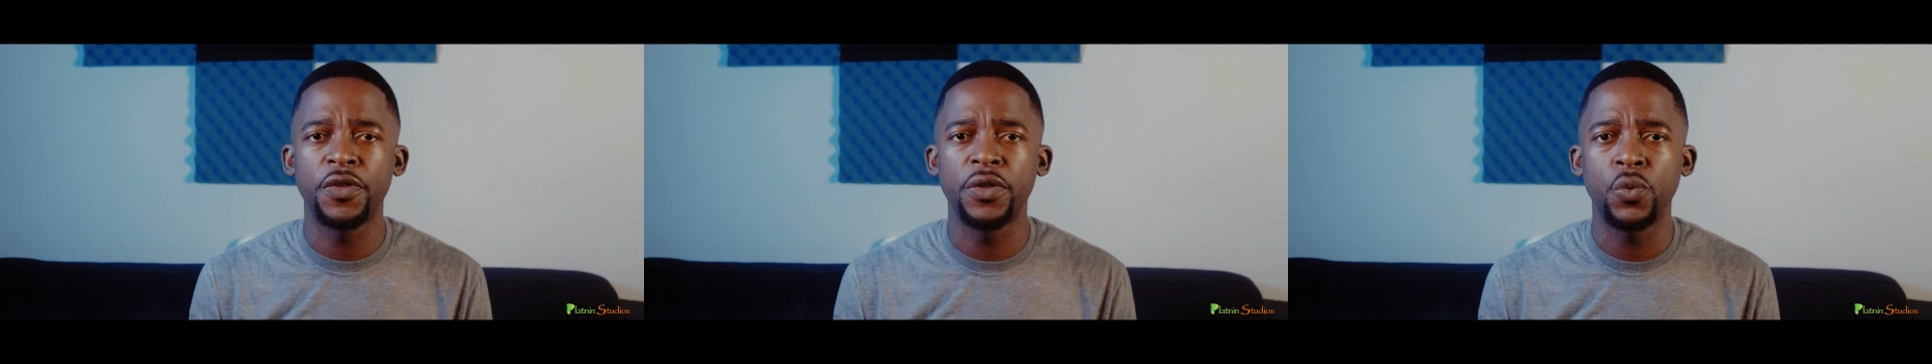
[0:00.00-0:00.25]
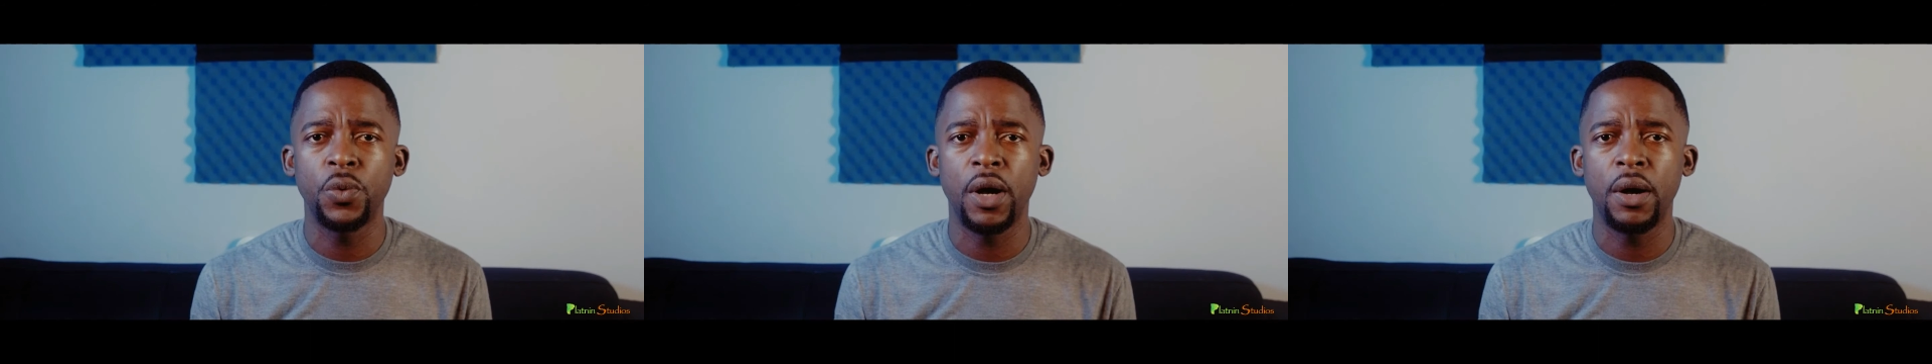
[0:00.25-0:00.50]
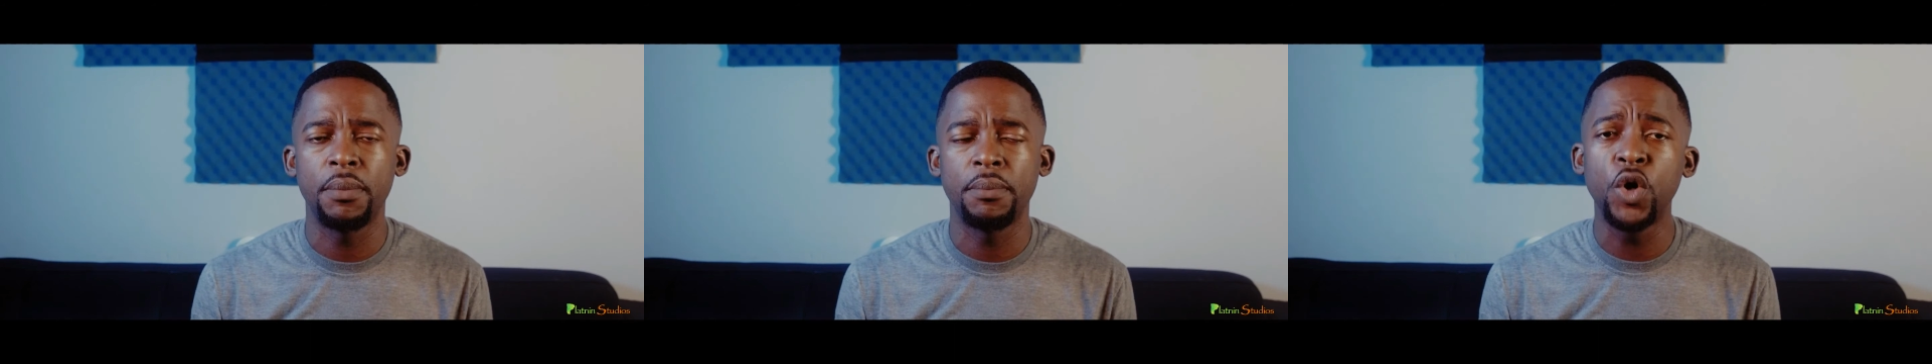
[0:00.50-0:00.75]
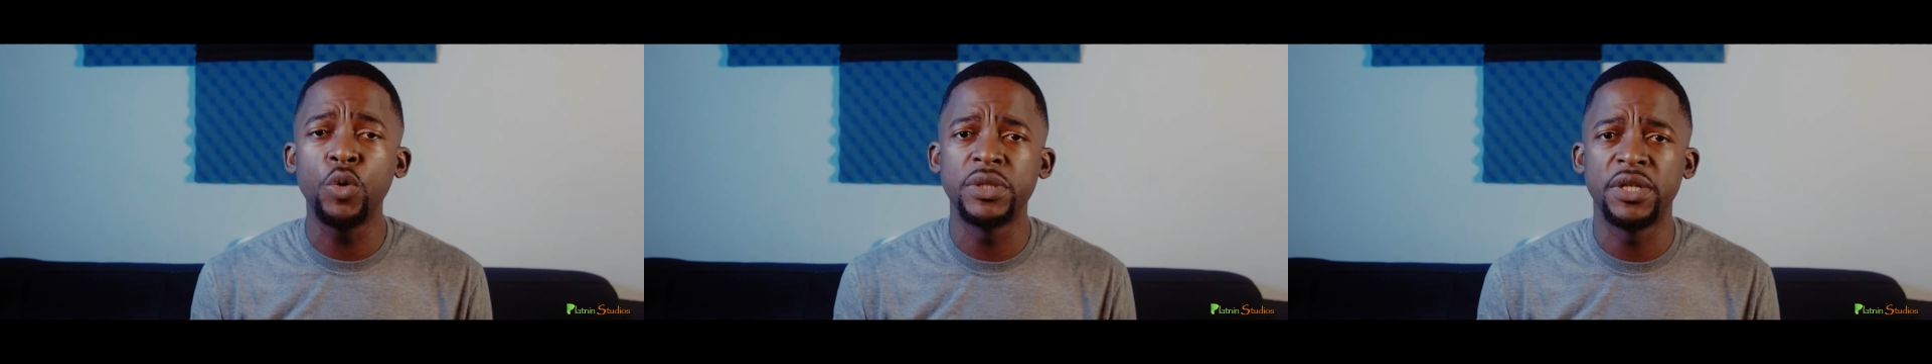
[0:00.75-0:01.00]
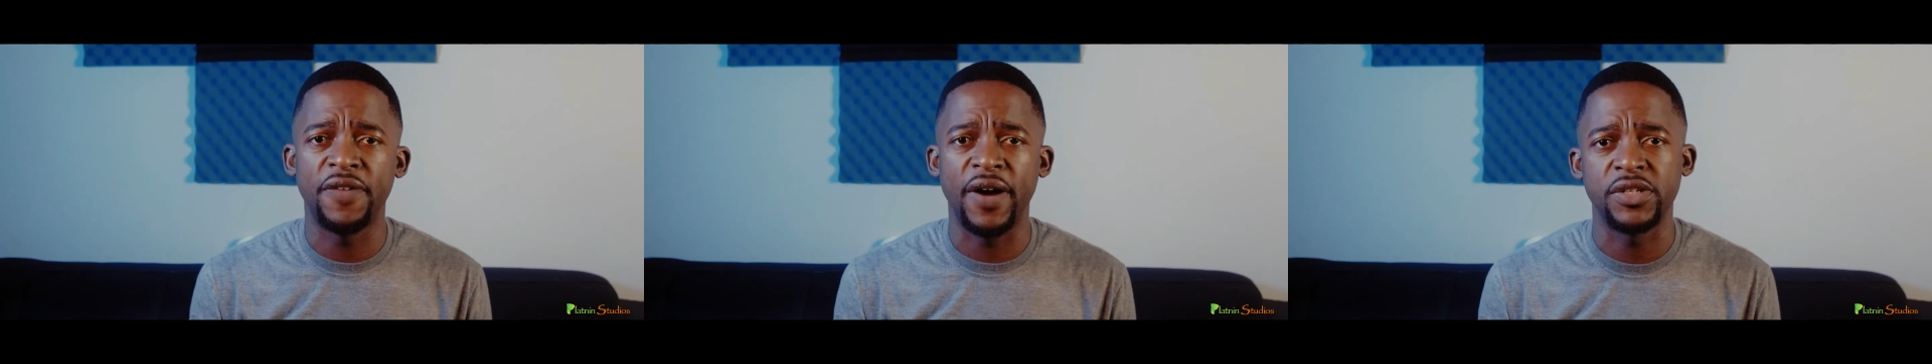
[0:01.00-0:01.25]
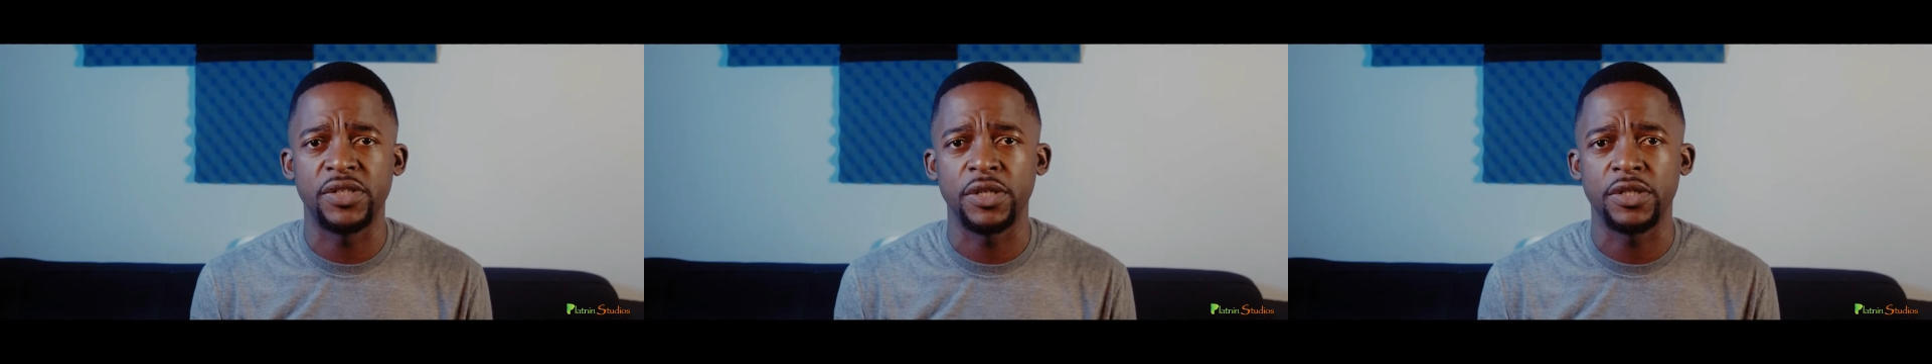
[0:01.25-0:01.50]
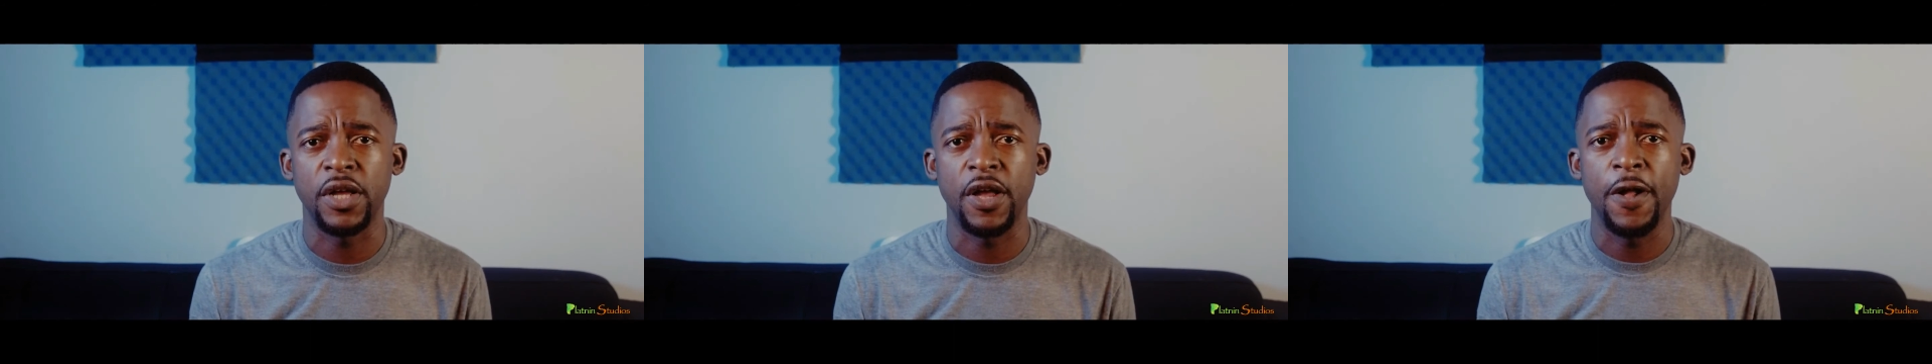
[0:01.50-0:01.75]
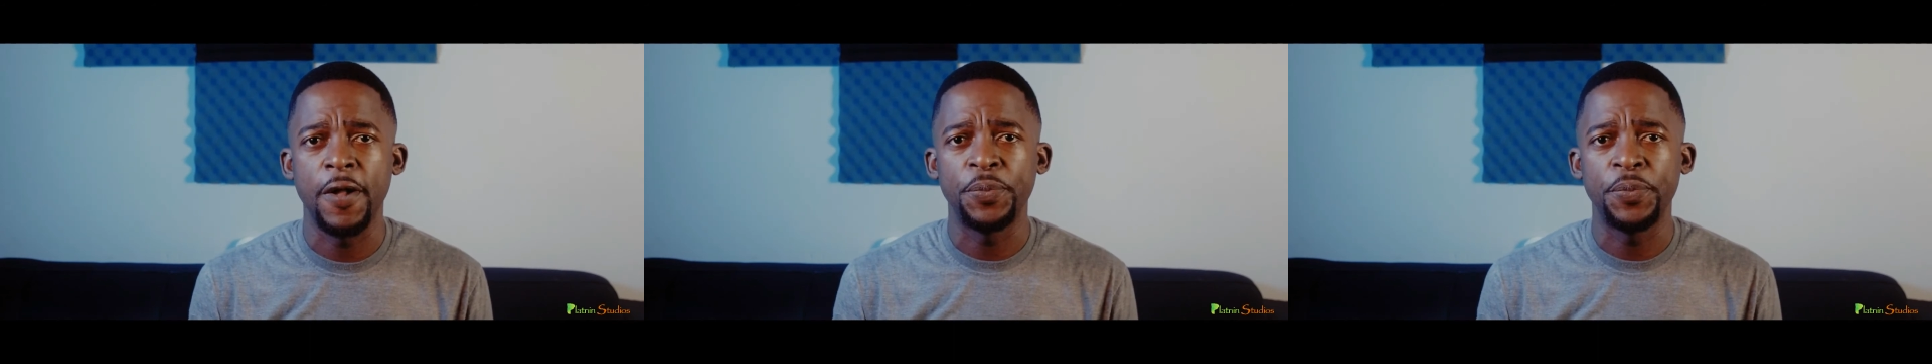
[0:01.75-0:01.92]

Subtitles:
the mobile devices.